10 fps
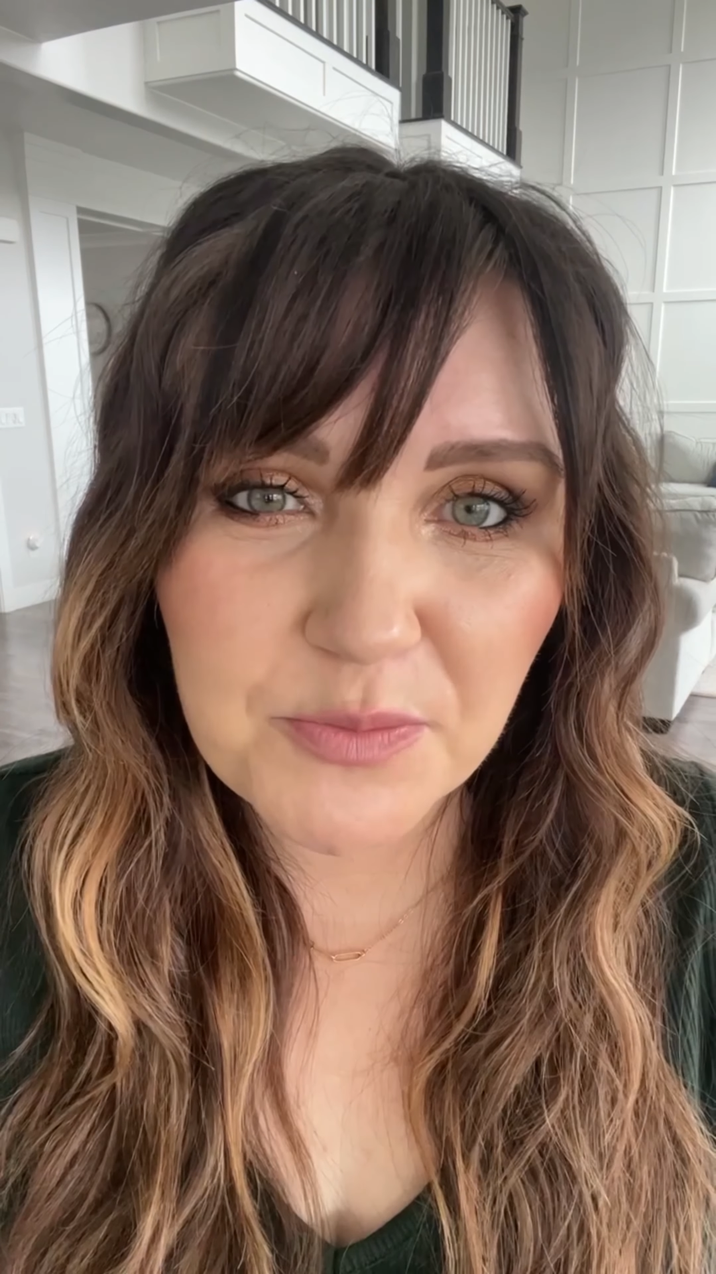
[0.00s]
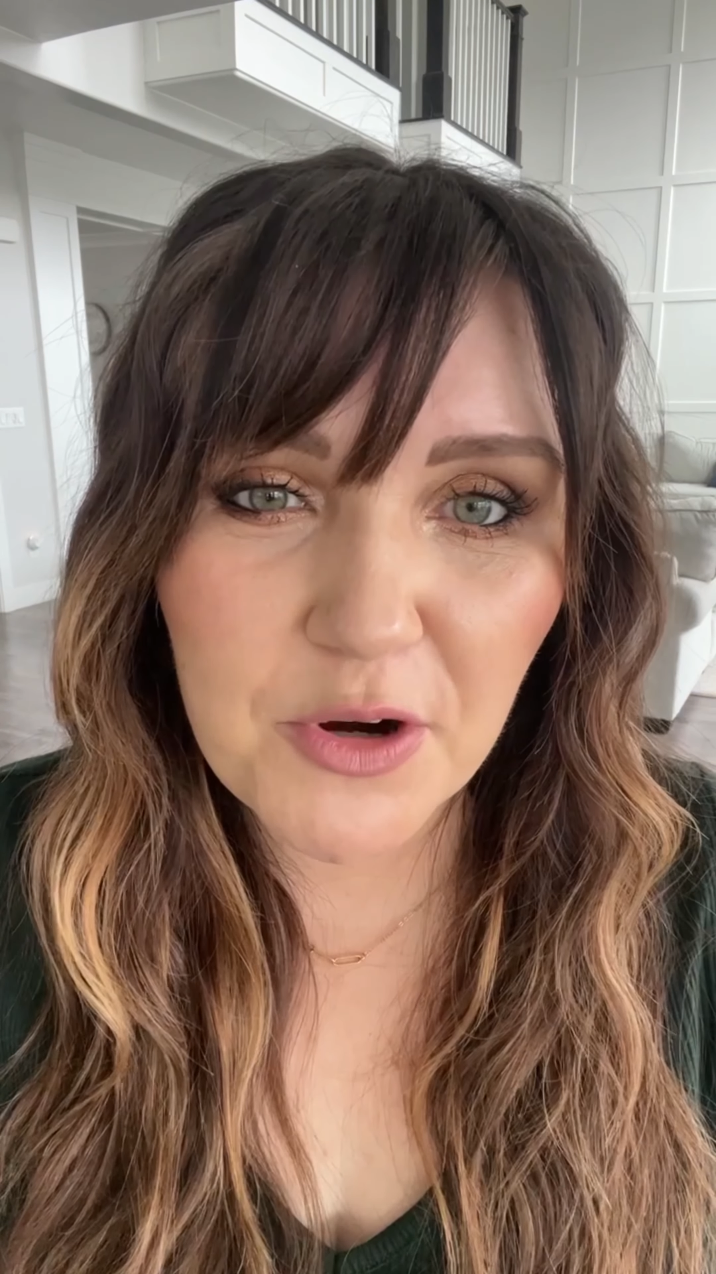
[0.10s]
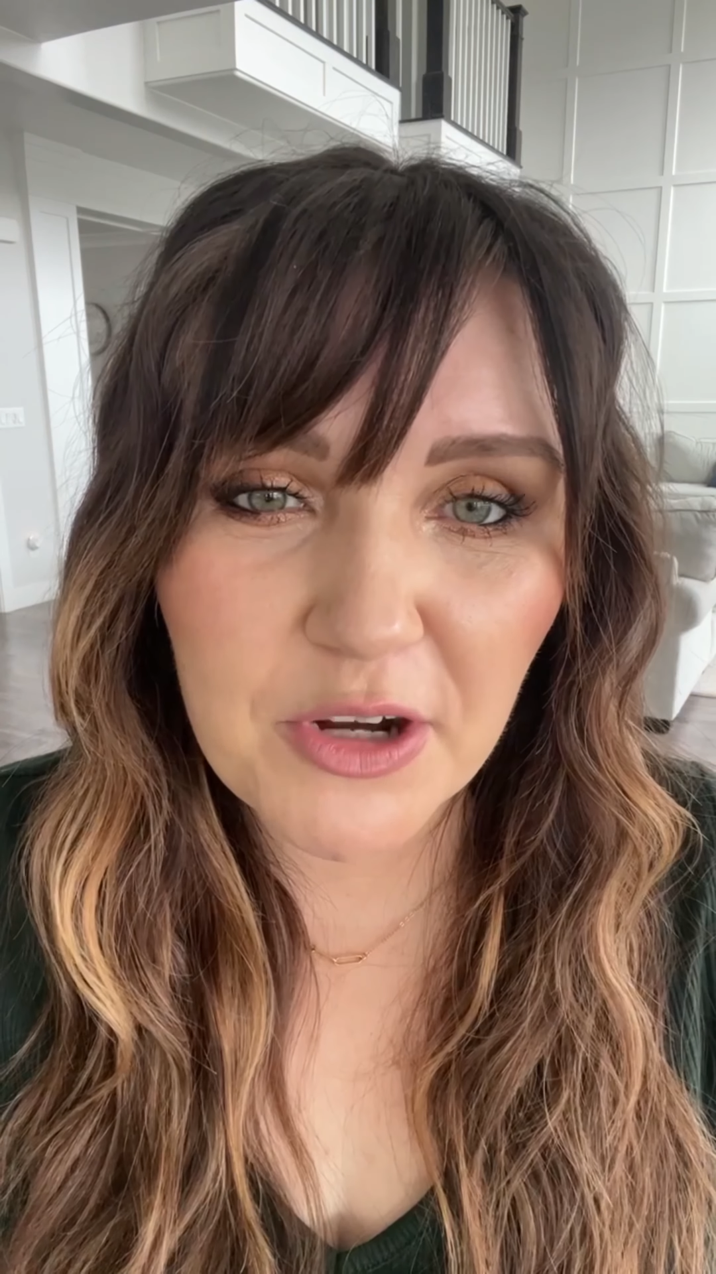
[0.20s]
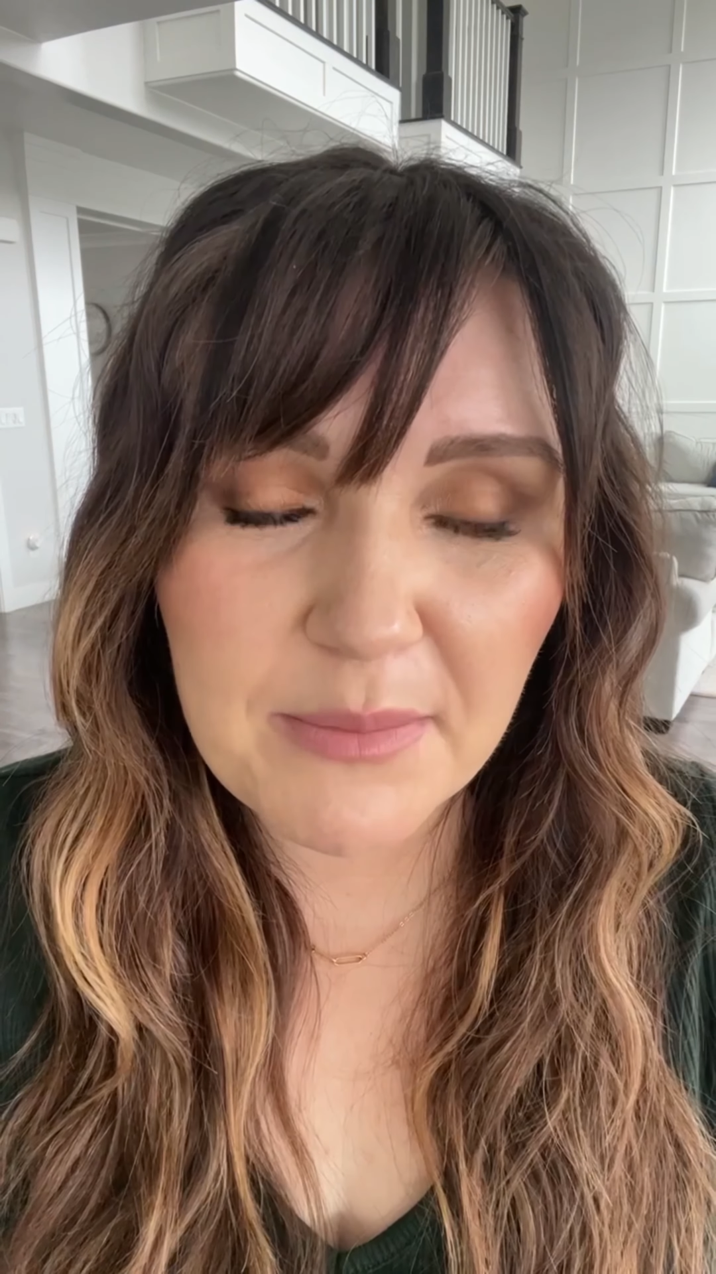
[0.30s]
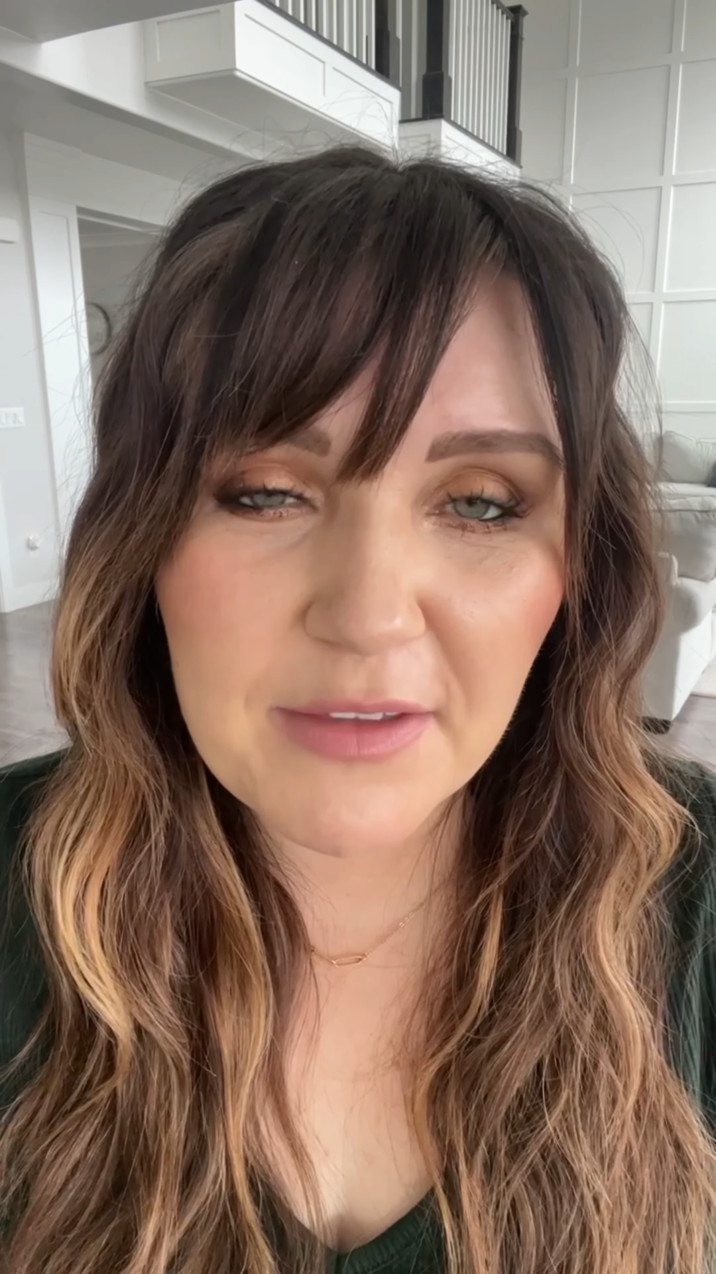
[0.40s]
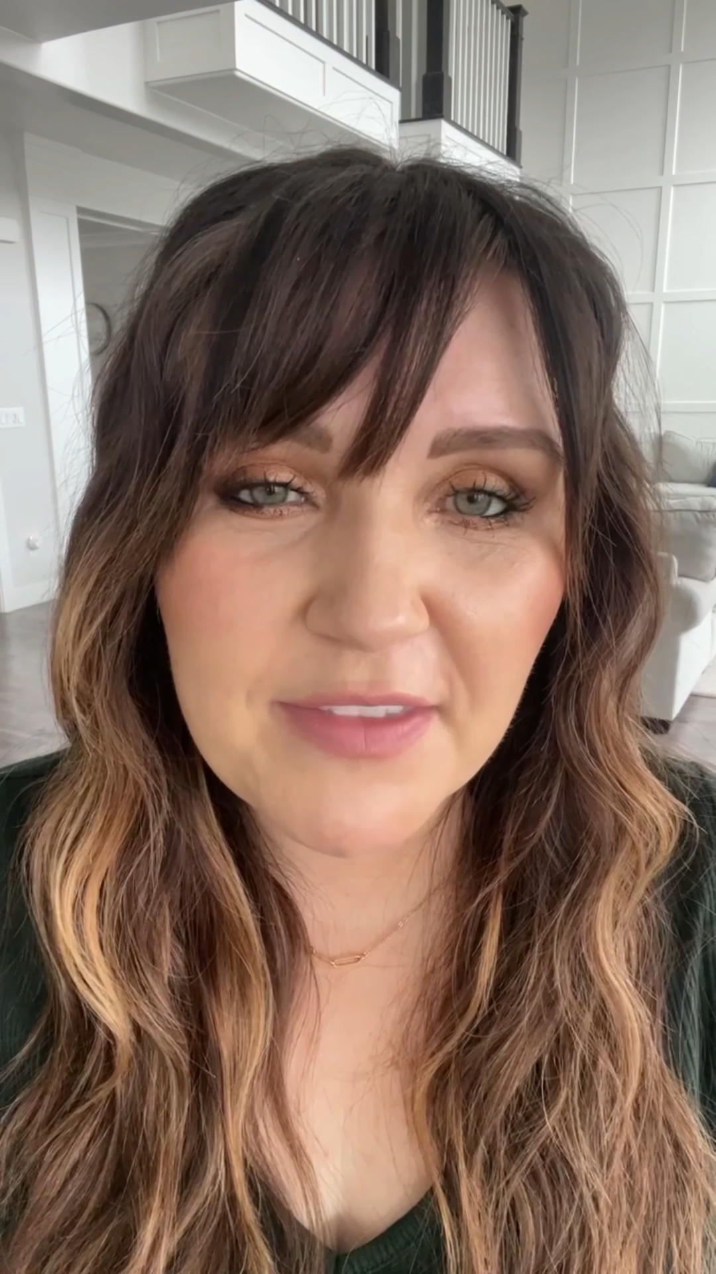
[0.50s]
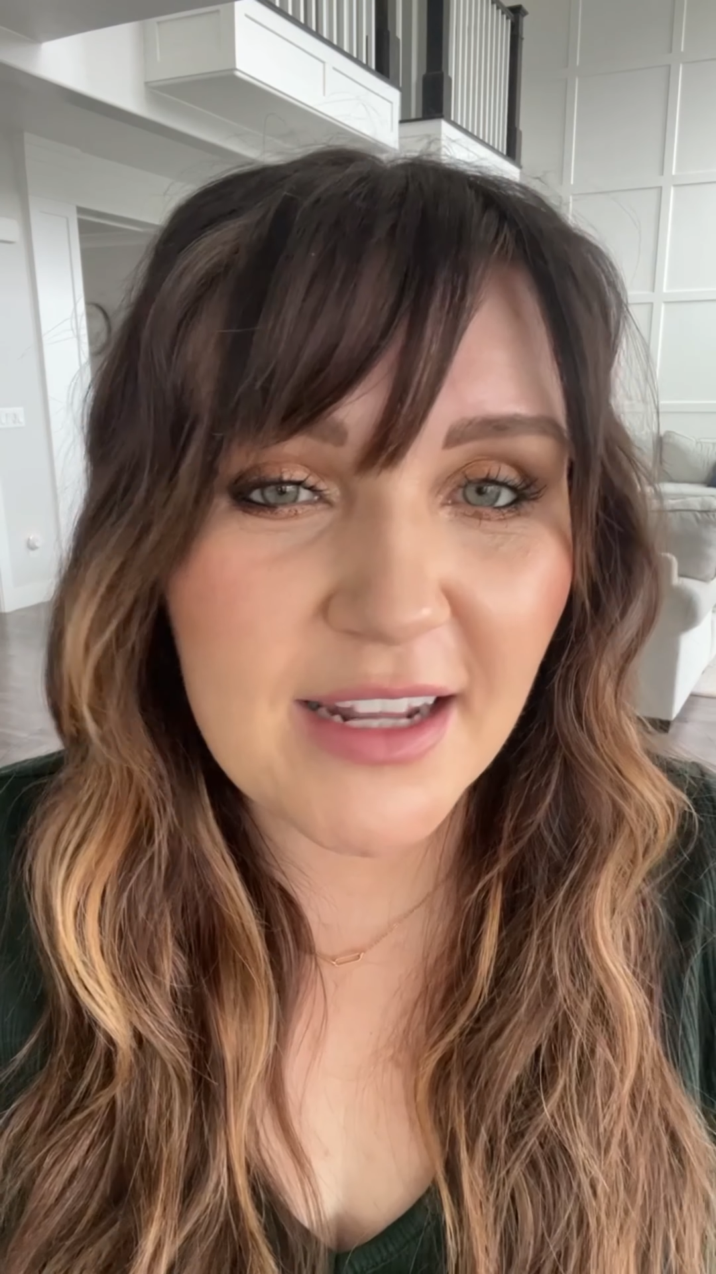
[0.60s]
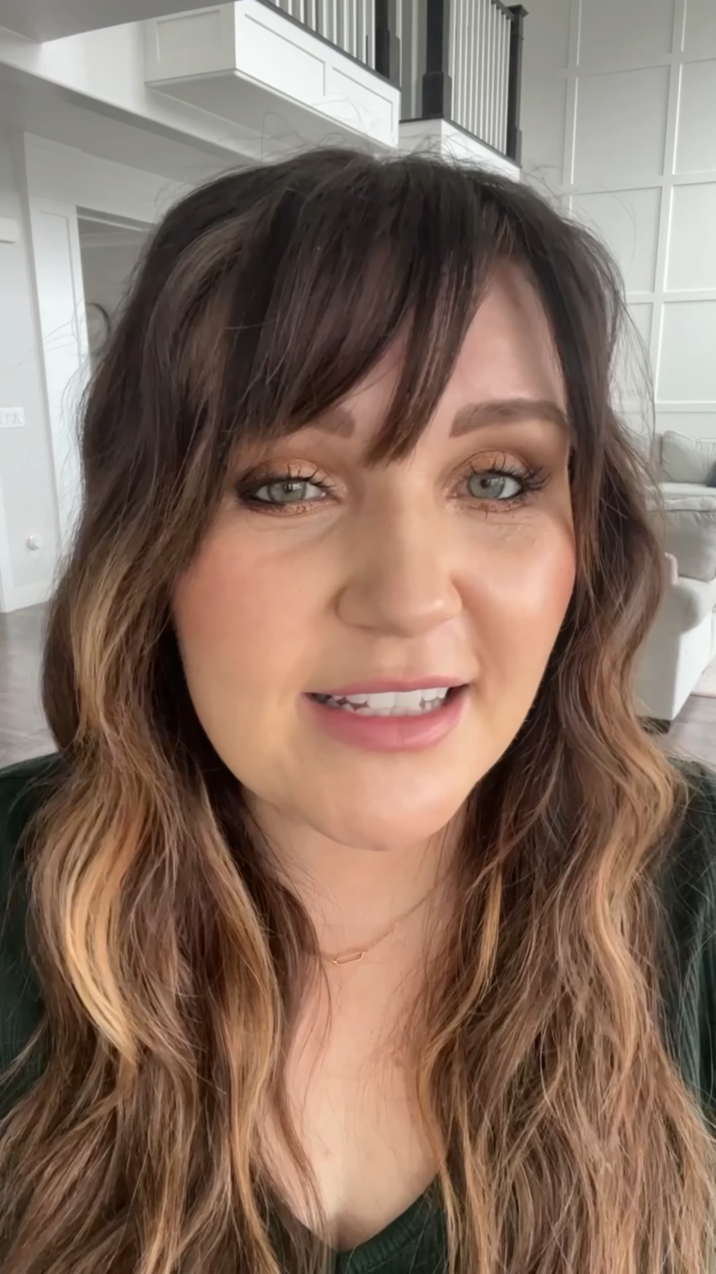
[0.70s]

Program if that